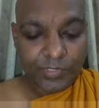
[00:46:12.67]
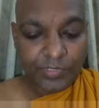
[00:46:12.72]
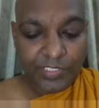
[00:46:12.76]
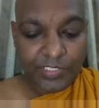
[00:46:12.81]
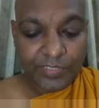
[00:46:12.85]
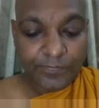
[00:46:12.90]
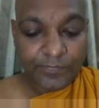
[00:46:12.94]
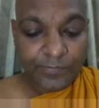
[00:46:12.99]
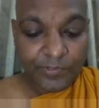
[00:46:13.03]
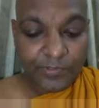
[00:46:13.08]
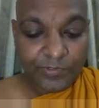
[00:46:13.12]

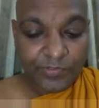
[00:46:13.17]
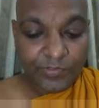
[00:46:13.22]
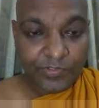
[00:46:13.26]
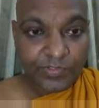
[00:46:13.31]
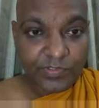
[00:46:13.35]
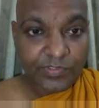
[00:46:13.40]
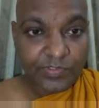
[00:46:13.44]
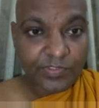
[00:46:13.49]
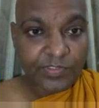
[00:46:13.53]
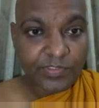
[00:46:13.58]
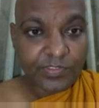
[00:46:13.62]

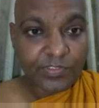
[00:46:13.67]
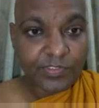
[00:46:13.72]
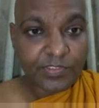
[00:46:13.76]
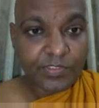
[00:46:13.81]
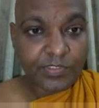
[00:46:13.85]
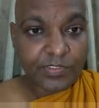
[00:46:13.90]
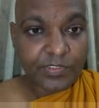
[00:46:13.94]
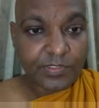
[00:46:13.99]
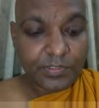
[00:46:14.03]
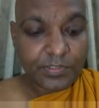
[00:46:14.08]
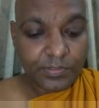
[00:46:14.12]
convergence,
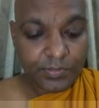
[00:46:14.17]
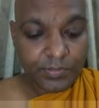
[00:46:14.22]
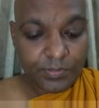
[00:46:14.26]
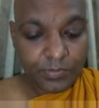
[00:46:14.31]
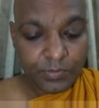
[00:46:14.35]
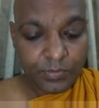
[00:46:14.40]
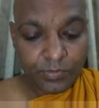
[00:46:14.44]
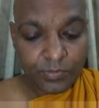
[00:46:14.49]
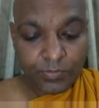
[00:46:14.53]
no